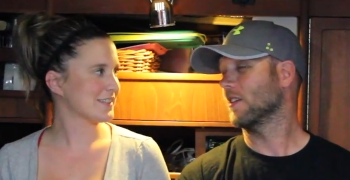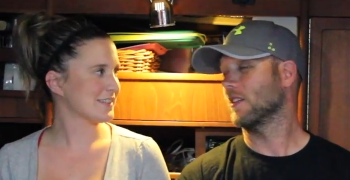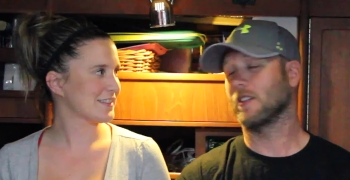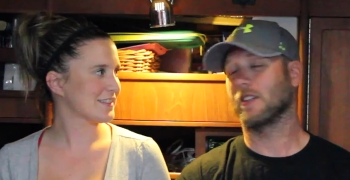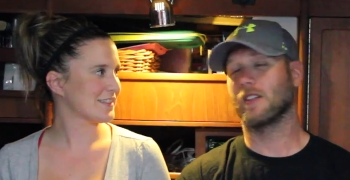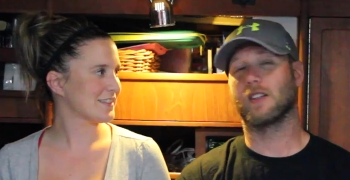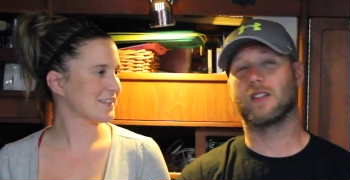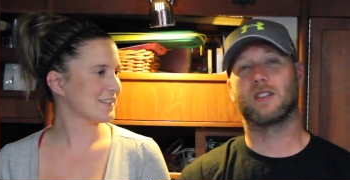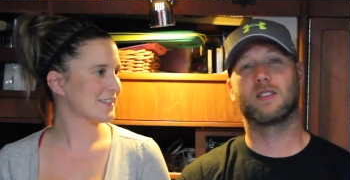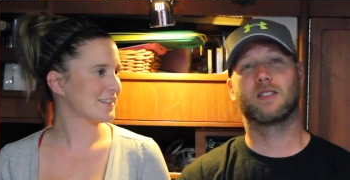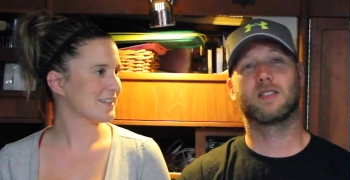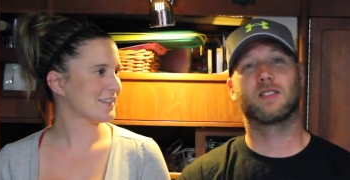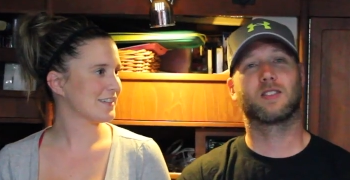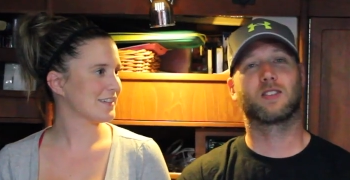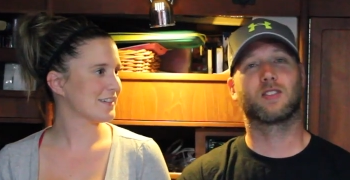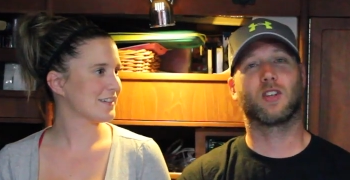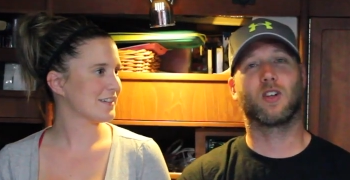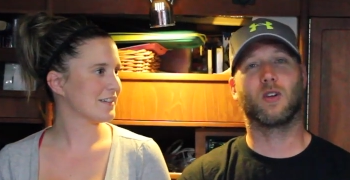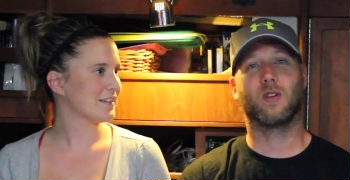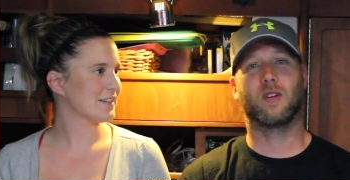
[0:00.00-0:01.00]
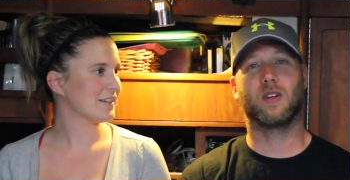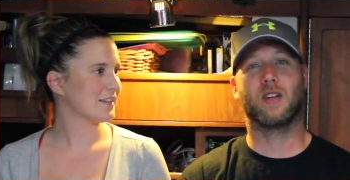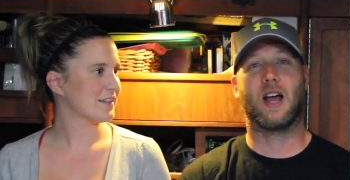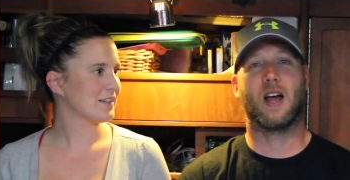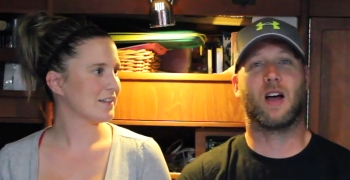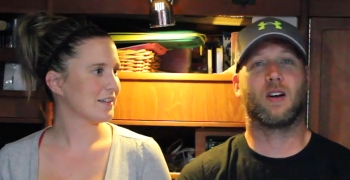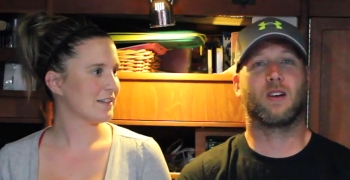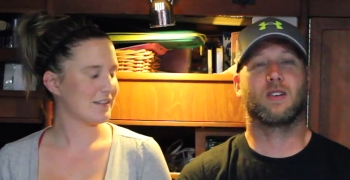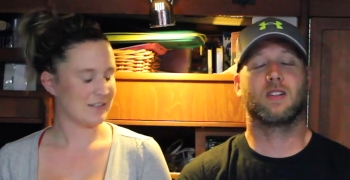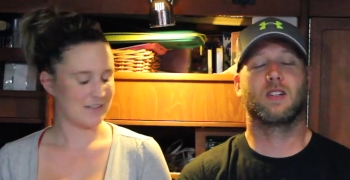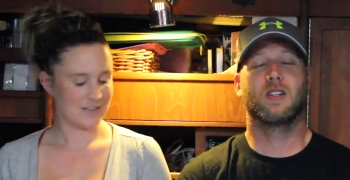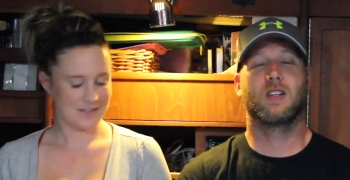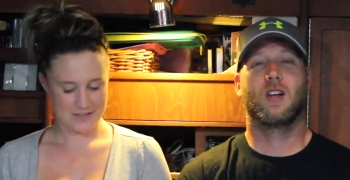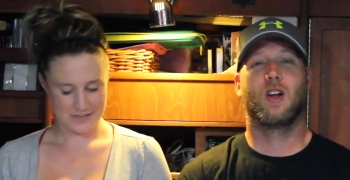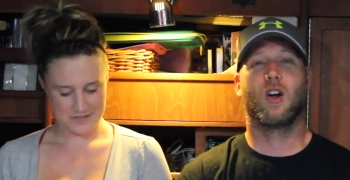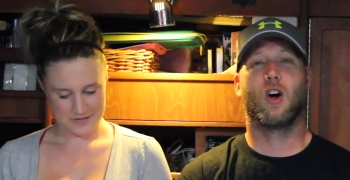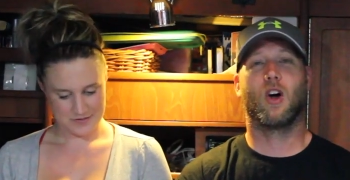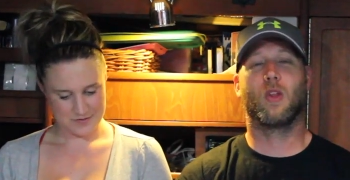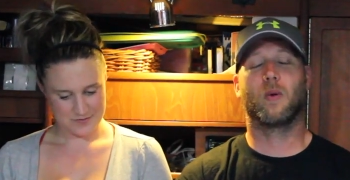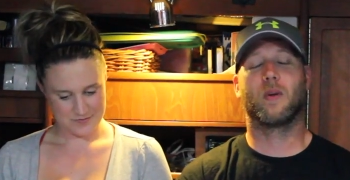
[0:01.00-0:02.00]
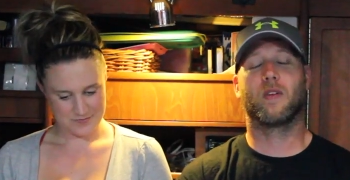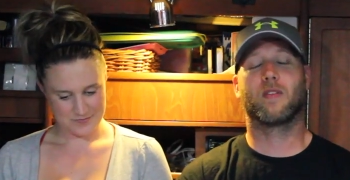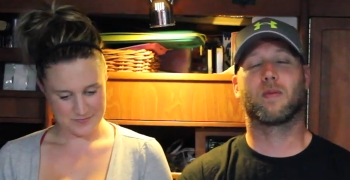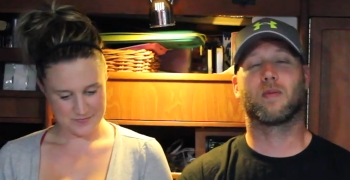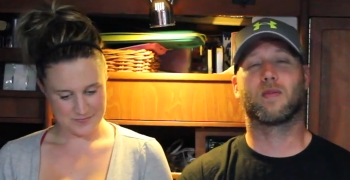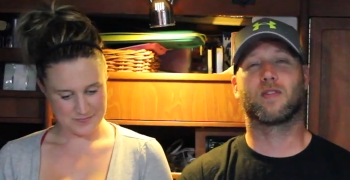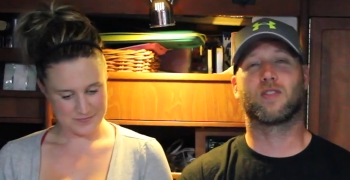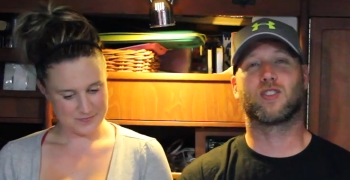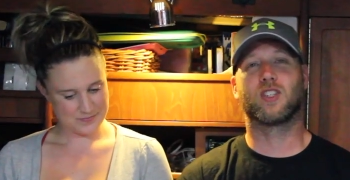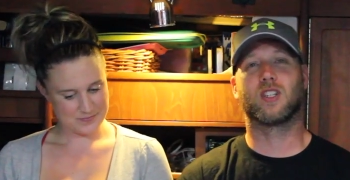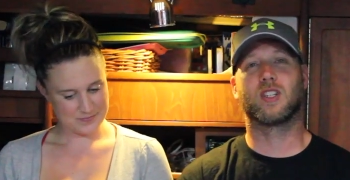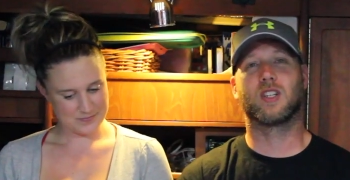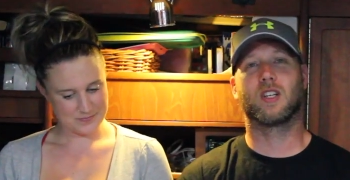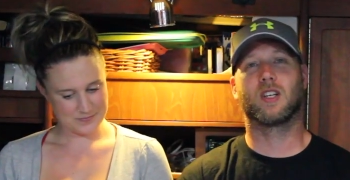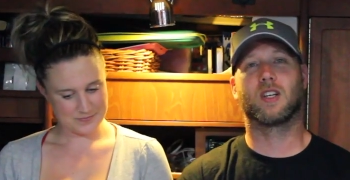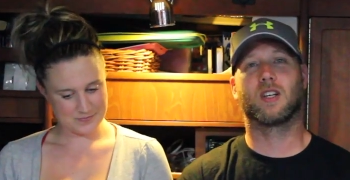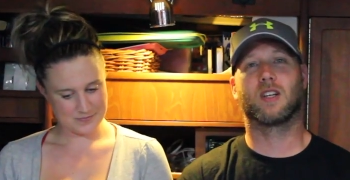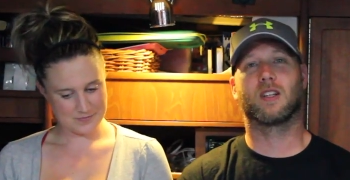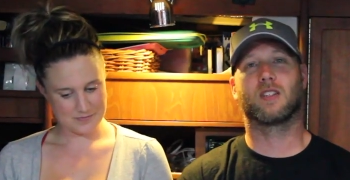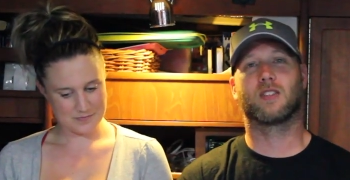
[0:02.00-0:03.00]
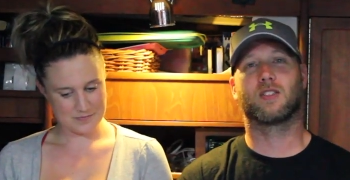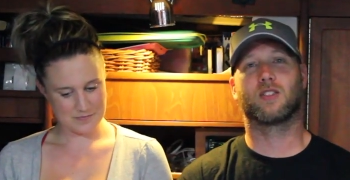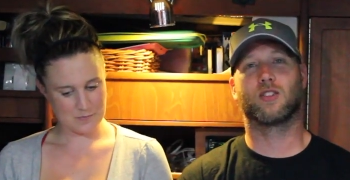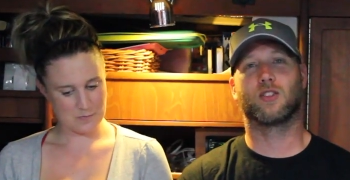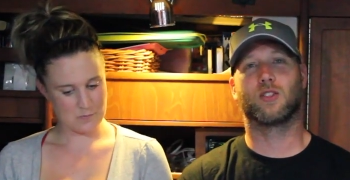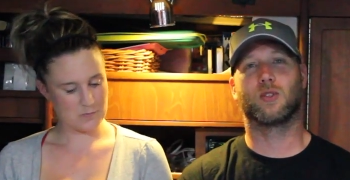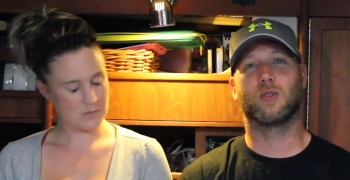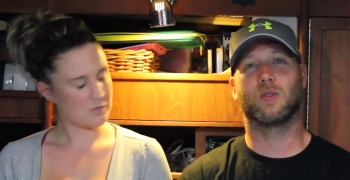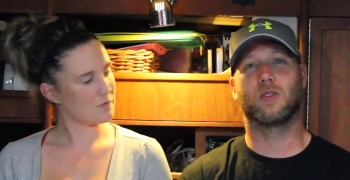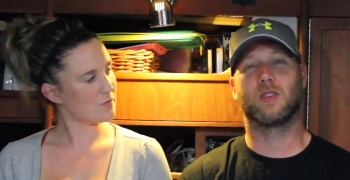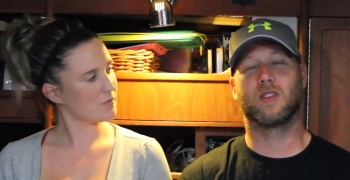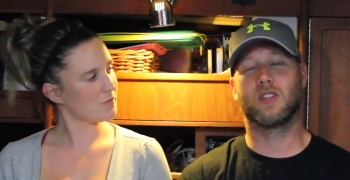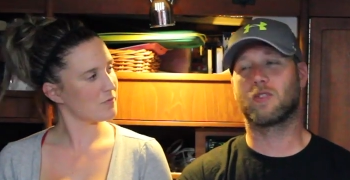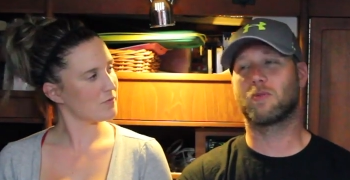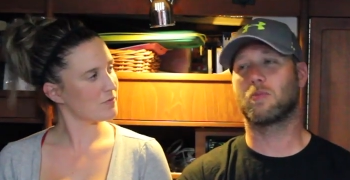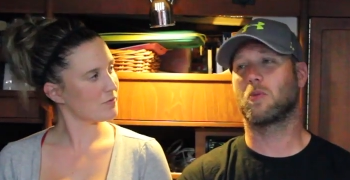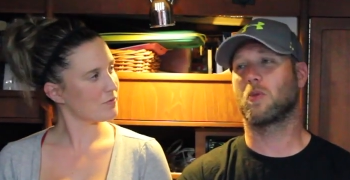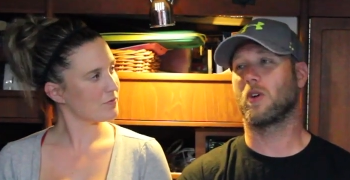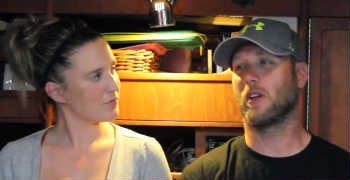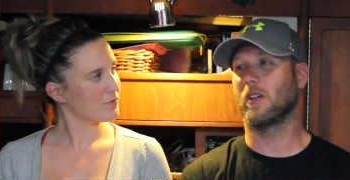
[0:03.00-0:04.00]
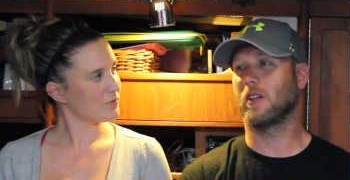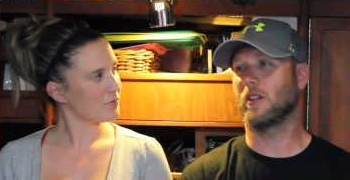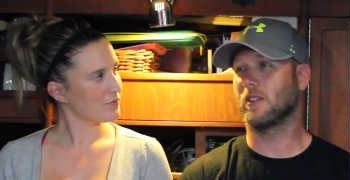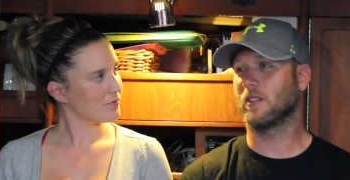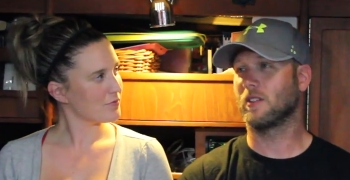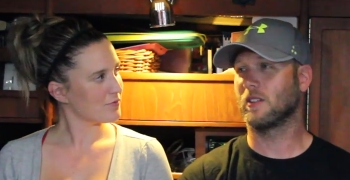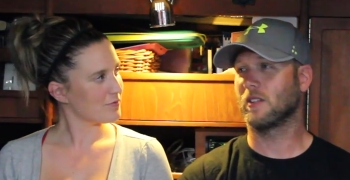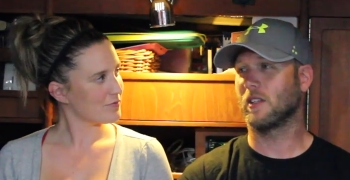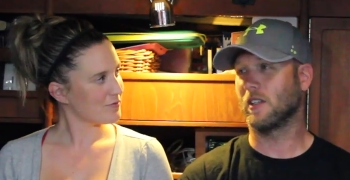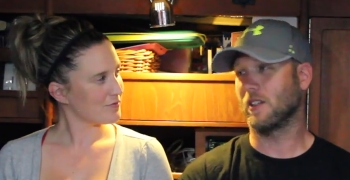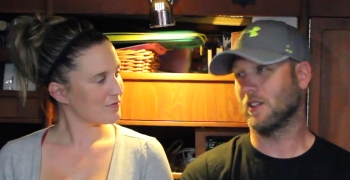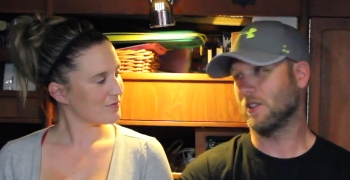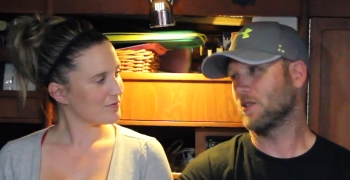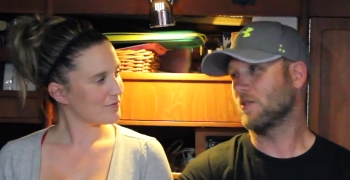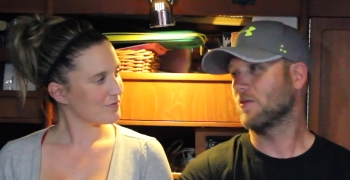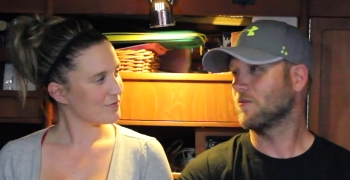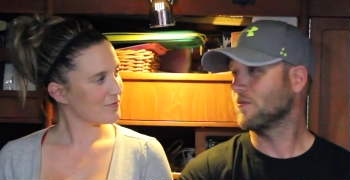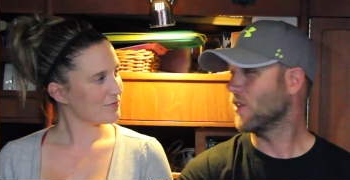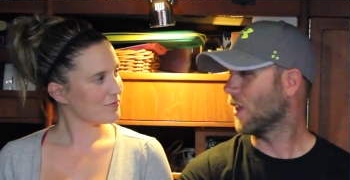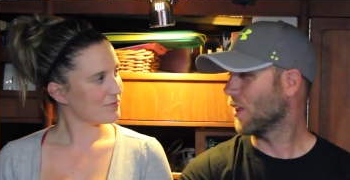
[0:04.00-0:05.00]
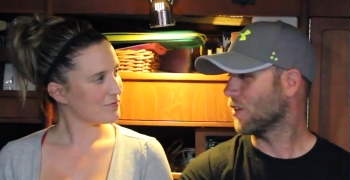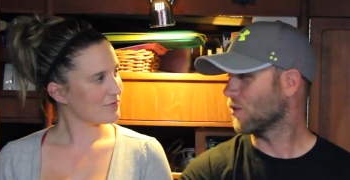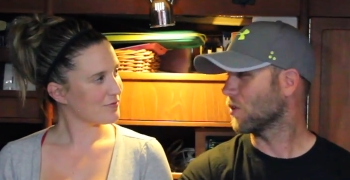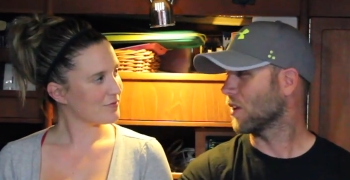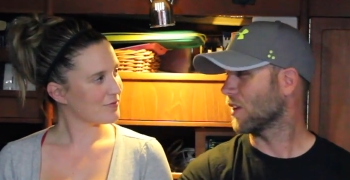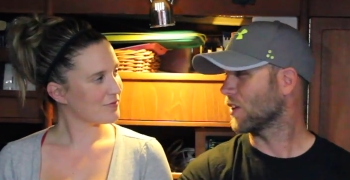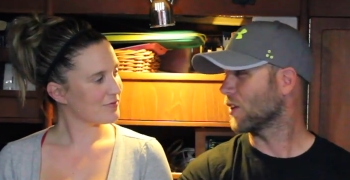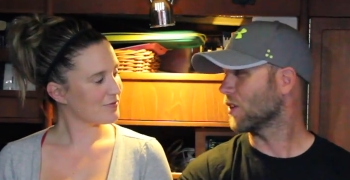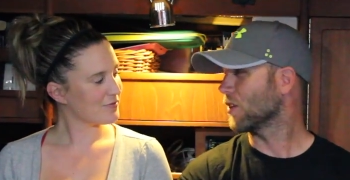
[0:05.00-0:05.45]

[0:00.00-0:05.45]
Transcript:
Speaker 1: You know, so now all the way from Virginia to this point is, yeah, it's really